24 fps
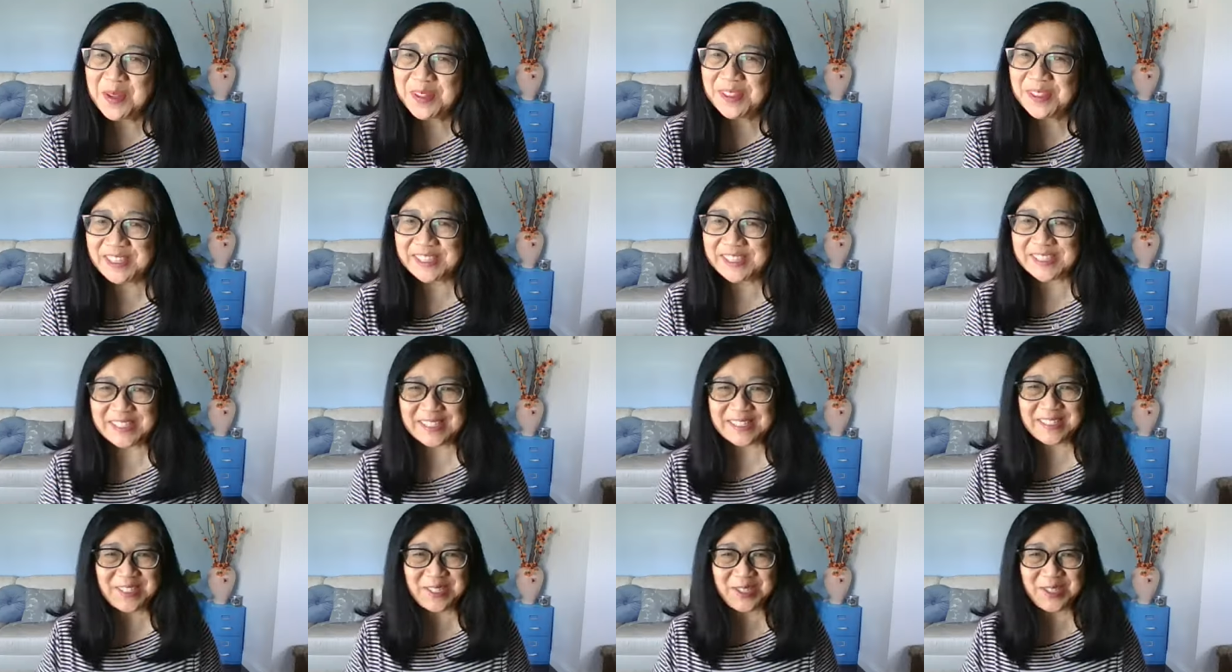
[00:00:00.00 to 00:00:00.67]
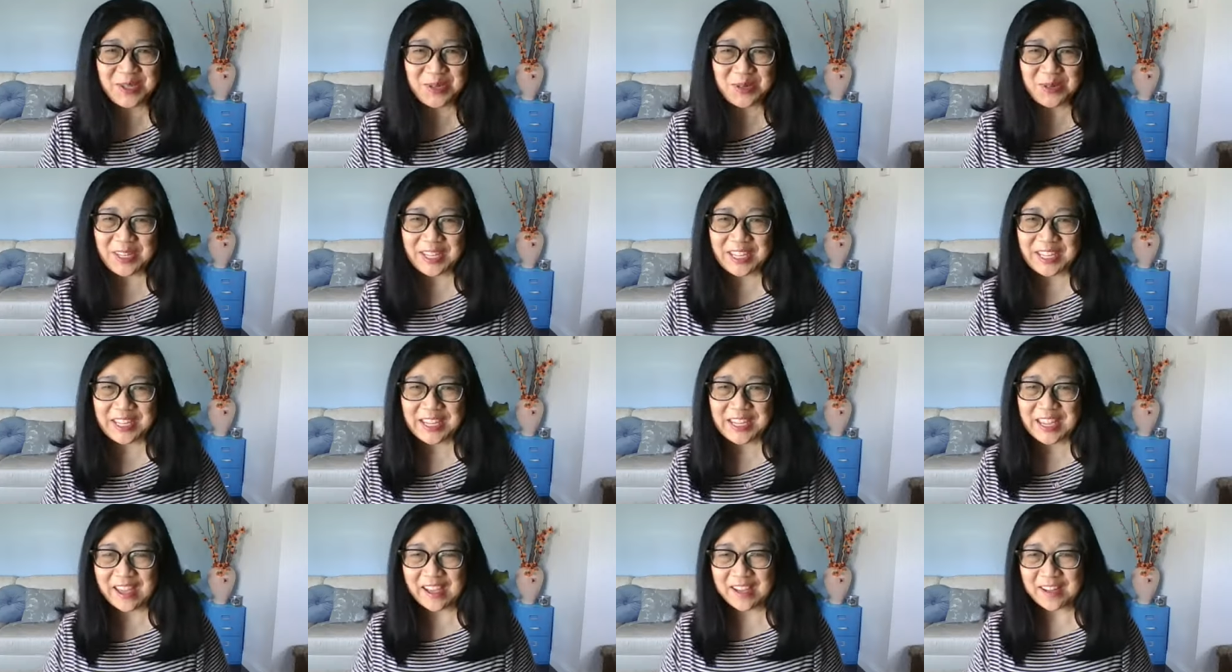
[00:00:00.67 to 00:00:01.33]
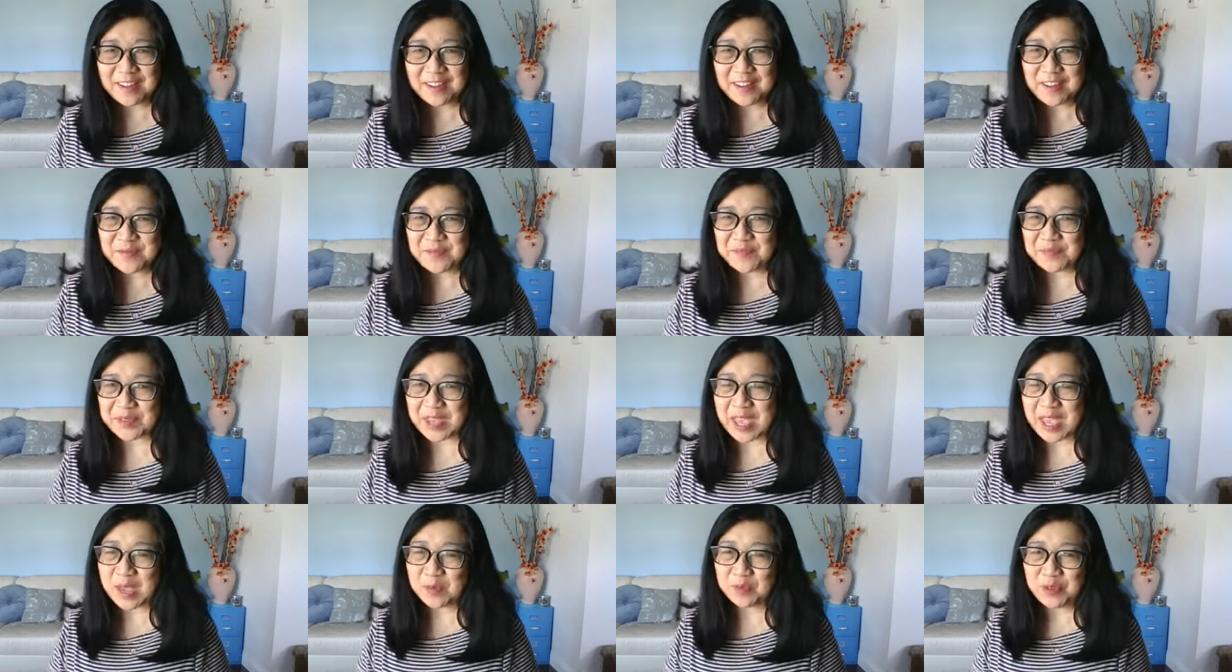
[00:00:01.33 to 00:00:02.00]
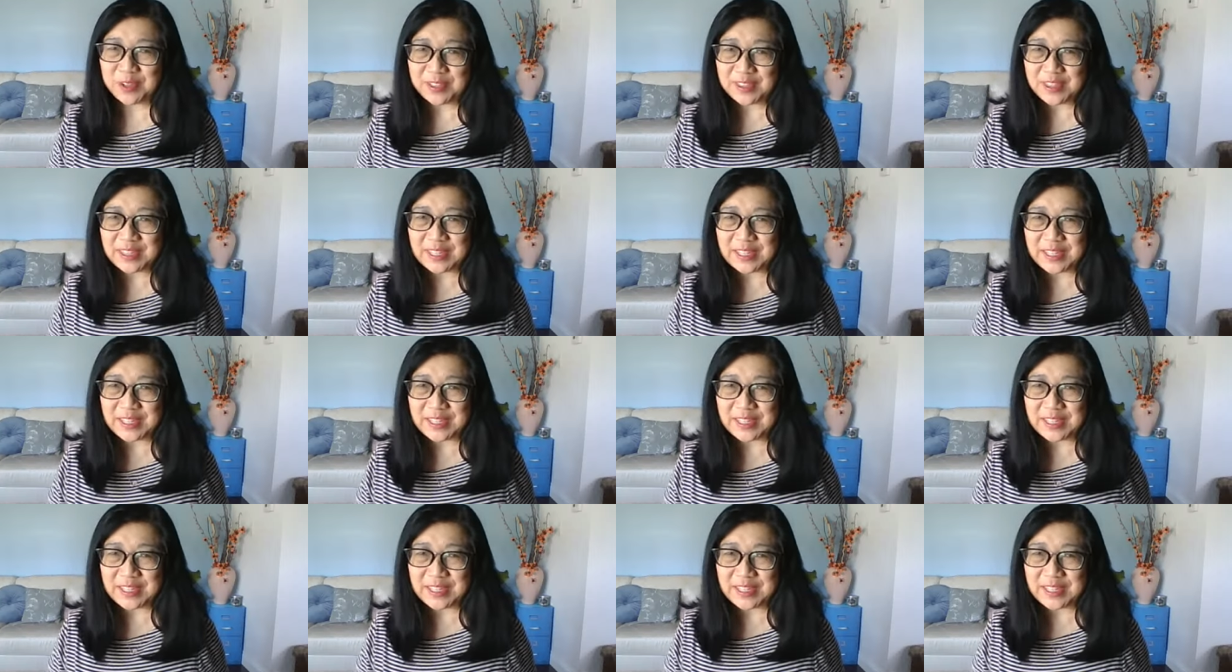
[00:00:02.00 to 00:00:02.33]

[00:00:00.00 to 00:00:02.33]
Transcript: This is Judy. Um, I'm with